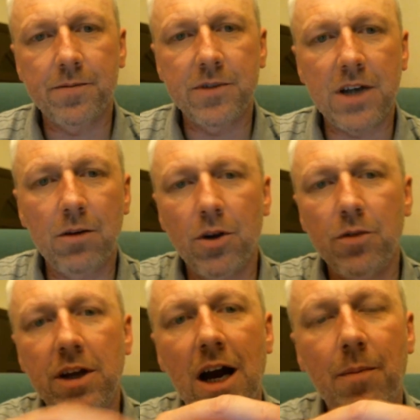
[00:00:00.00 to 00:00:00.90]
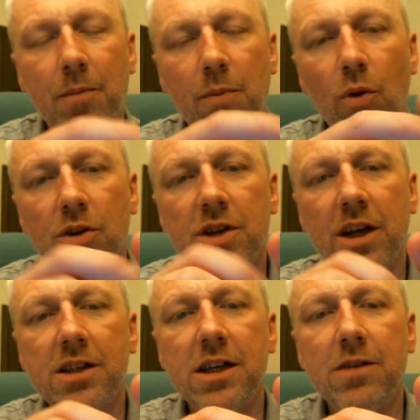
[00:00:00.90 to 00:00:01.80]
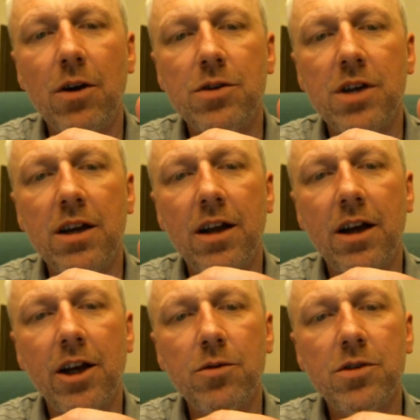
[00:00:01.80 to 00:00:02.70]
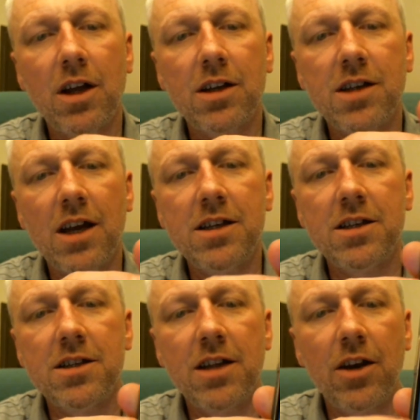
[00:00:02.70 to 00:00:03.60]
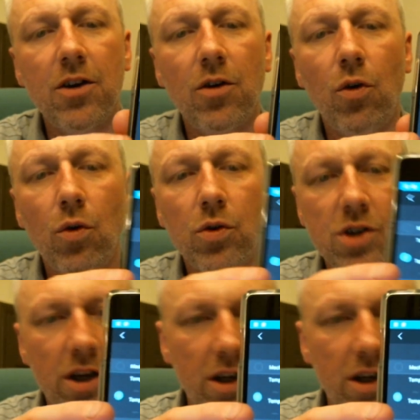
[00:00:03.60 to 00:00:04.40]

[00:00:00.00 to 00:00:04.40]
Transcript: download the app, put the 6 zeros in, then go to that settings and then alter